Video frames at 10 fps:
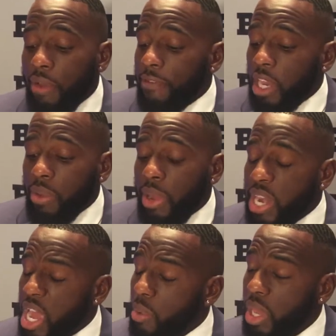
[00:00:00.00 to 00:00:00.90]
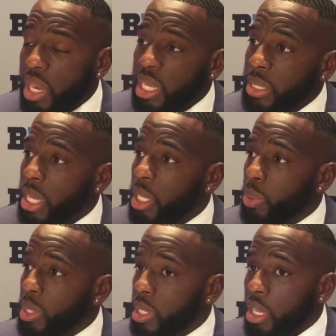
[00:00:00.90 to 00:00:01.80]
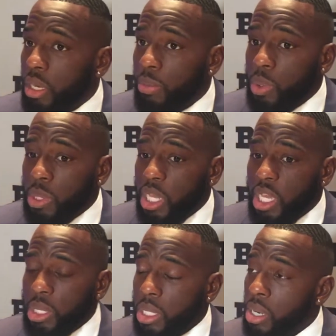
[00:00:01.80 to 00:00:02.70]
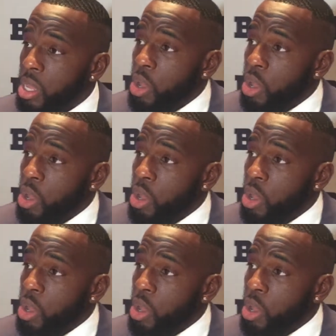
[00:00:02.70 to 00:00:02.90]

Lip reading: I feel like right now we in that stage where it's the honeymoon stage, and